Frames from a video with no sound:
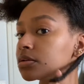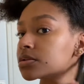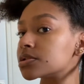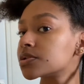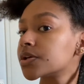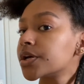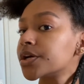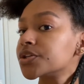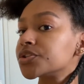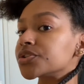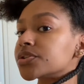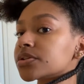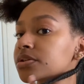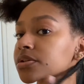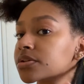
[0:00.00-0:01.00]
So yeah, I
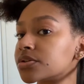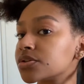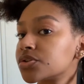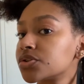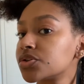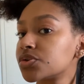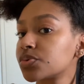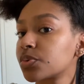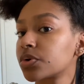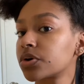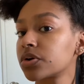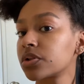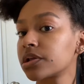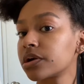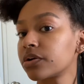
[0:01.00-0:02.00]
just
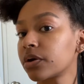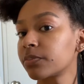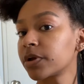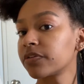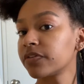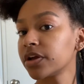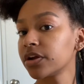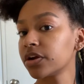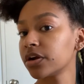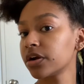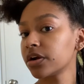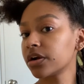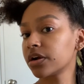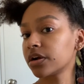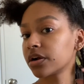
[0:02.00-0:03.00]
twirl it around my finger,
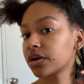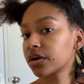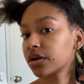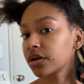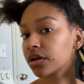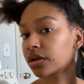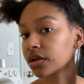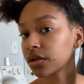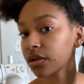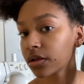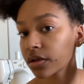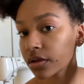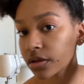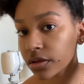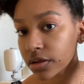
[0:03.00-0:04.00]

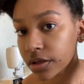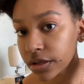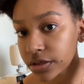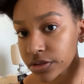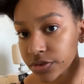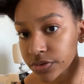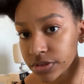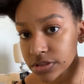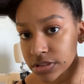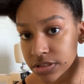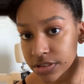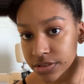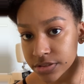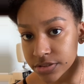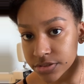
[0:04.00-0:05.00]
and you can see
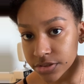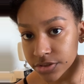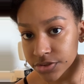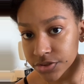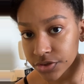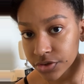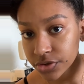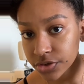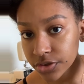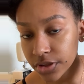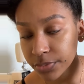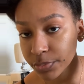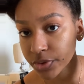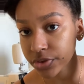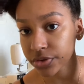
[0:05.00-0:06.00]
it start to curl
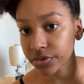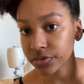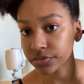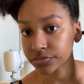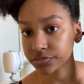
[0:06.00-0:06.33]
up a little,